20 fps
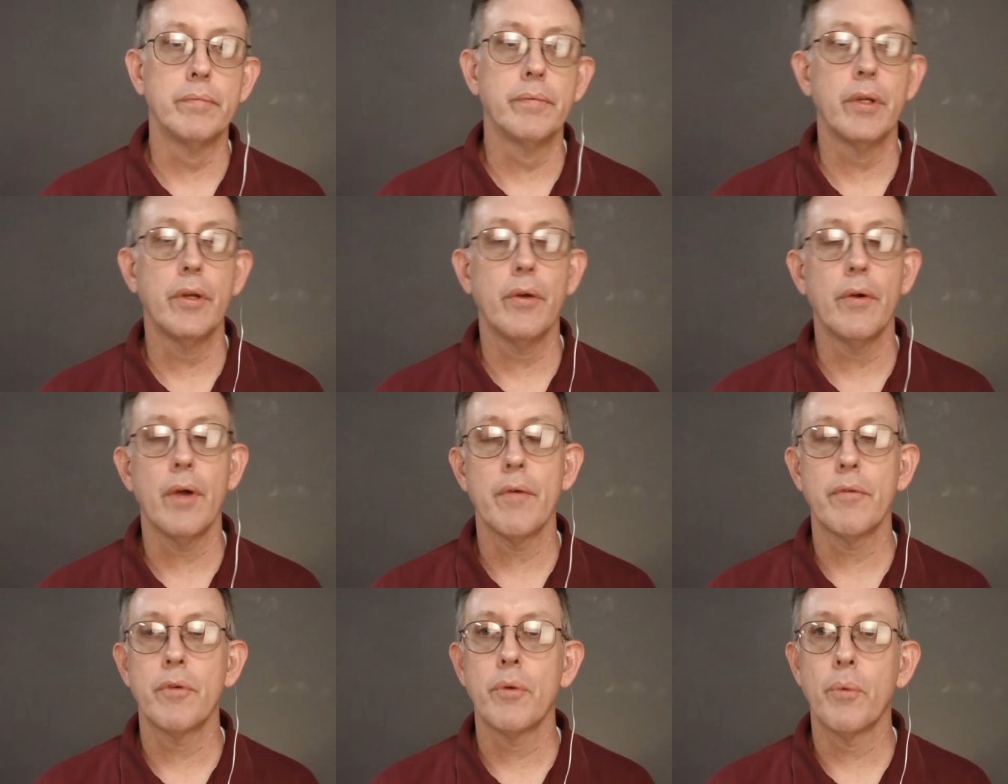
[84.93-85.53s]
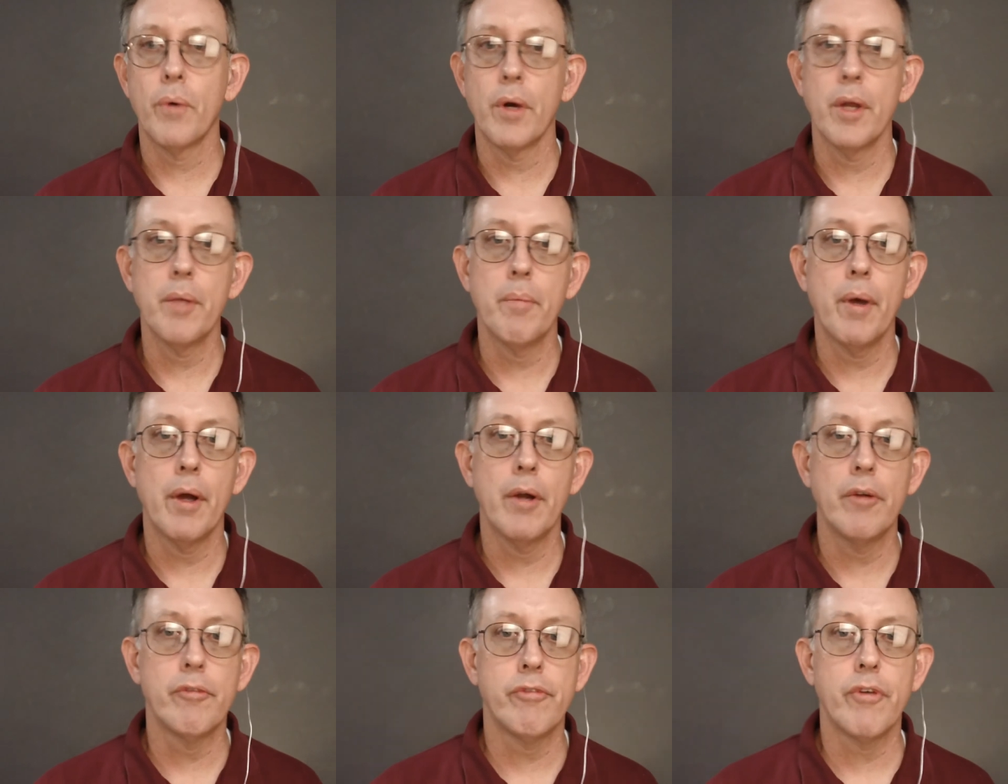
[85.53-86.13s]
You don't have to worry
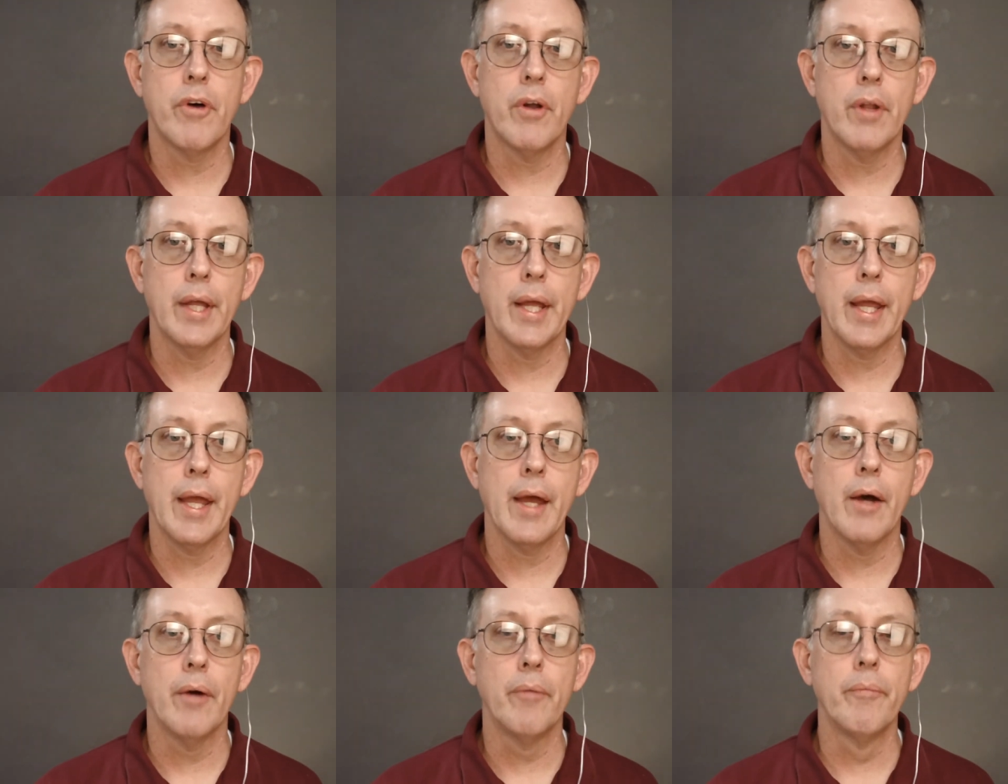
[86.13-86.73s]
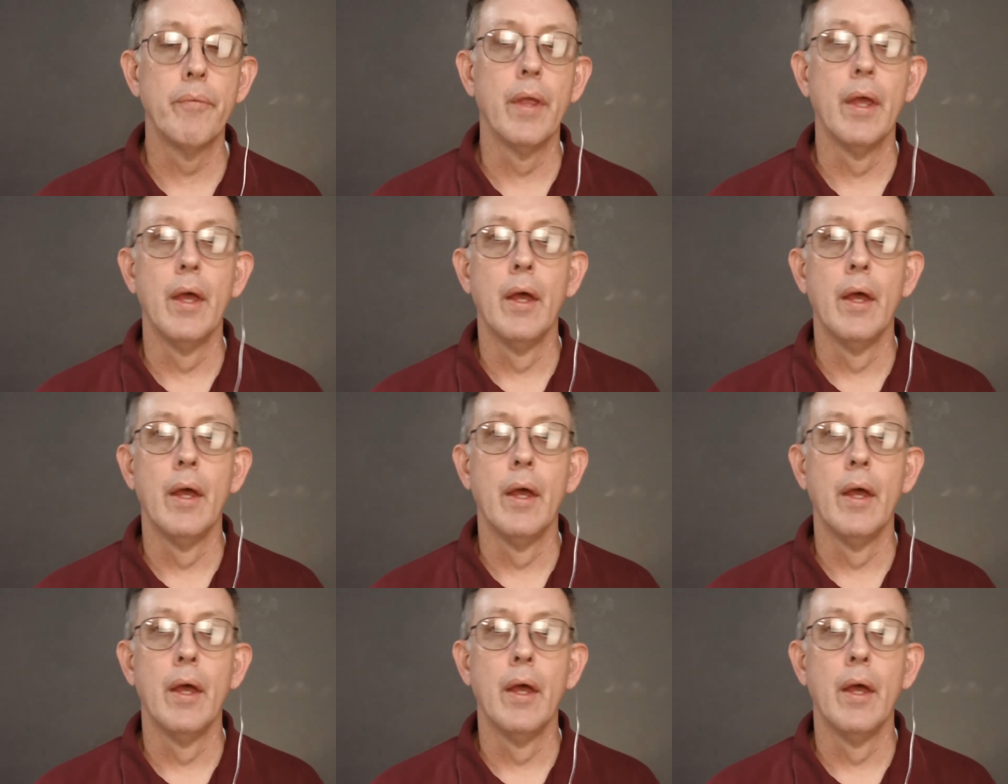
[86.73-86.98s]
about it falling out.